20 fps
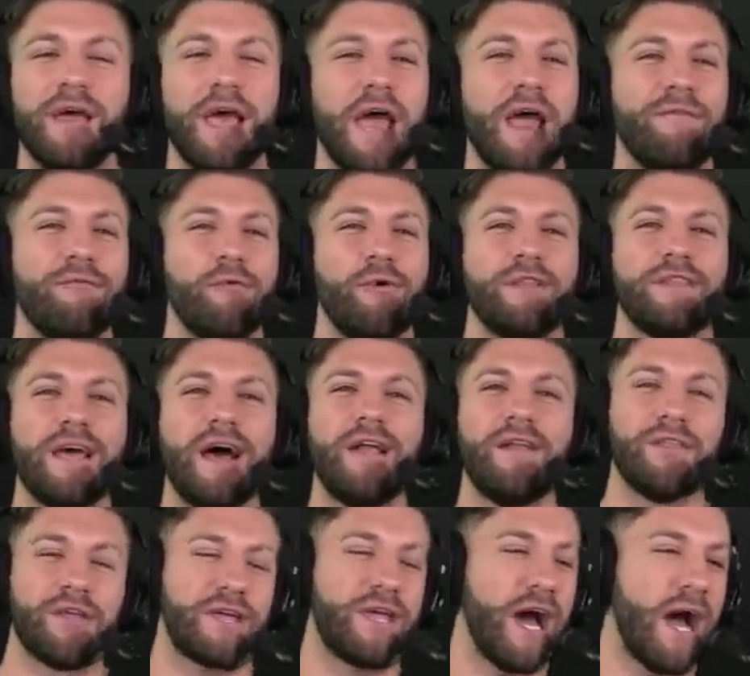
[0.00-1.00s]
Everyone down
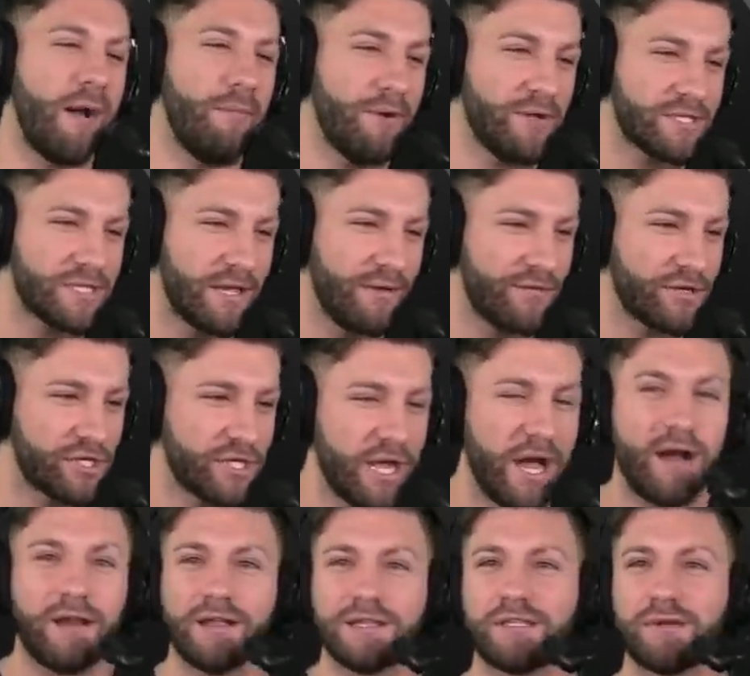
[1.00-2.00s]
in the comments, give a
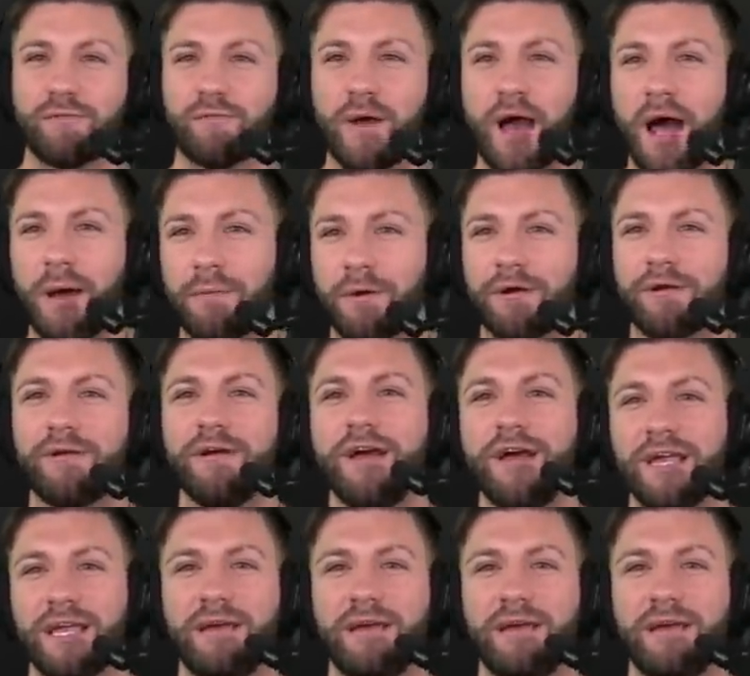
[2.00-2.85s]
shout out to Robert.